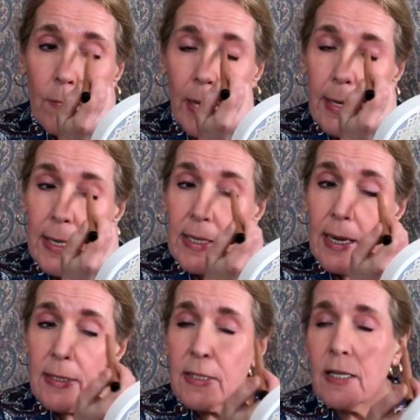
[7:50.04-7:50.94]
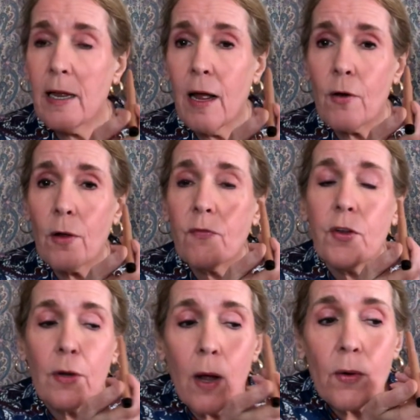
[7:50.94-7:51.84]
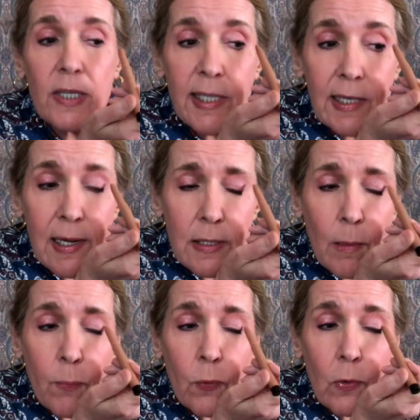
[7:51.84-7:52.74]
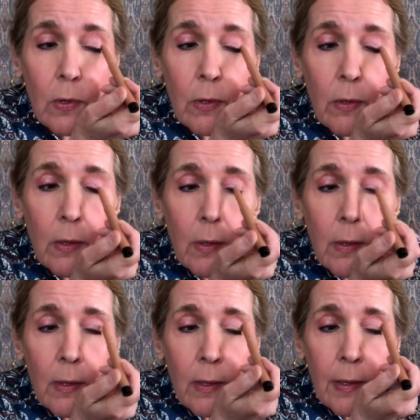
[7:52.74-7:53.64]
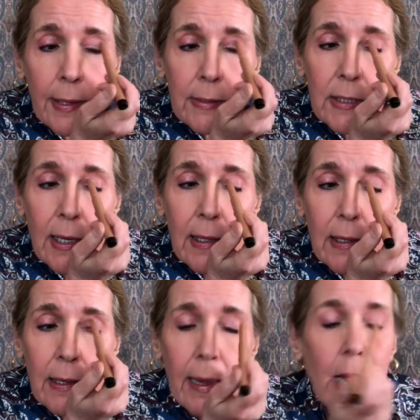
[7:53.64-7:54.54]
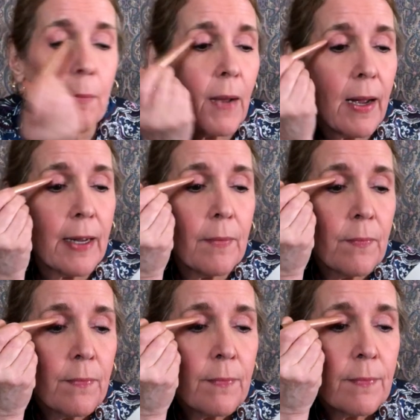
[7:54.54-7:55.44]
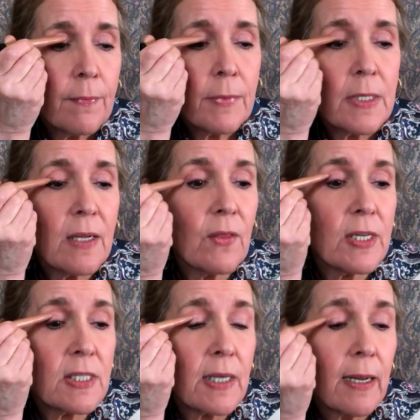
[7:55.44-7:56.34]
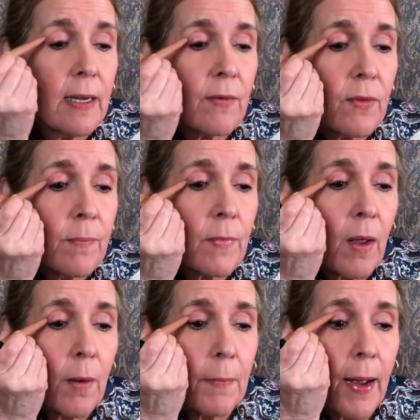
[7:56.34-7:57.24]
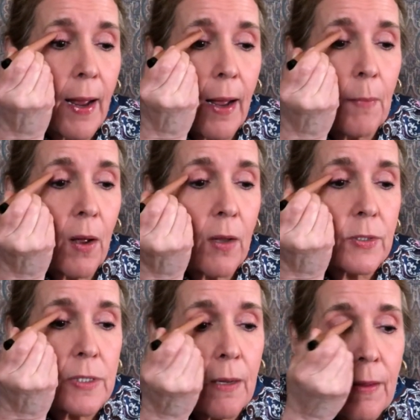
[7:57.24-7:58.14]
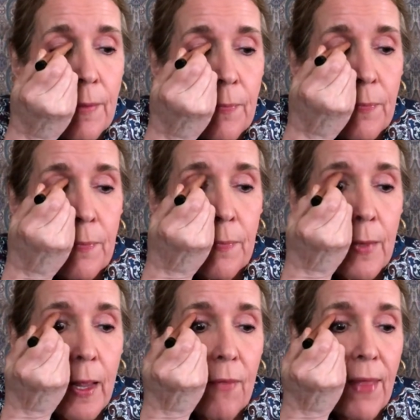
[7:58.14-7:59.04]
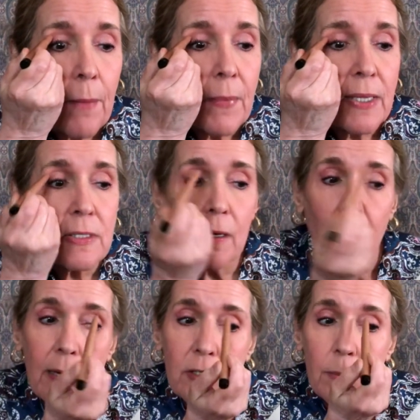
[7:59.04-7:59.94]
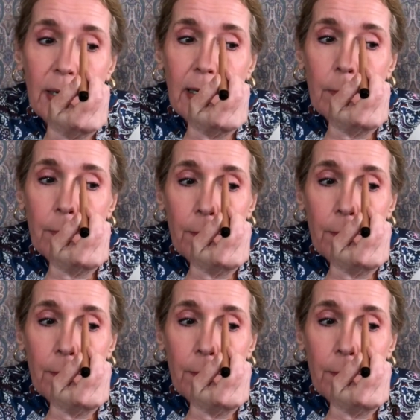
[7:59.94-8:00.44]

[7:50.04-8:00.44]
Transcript: And it does, I don't know if you notice, it doesn't pull and tug at my, the skin on my eyeballs. And that means a lot to me.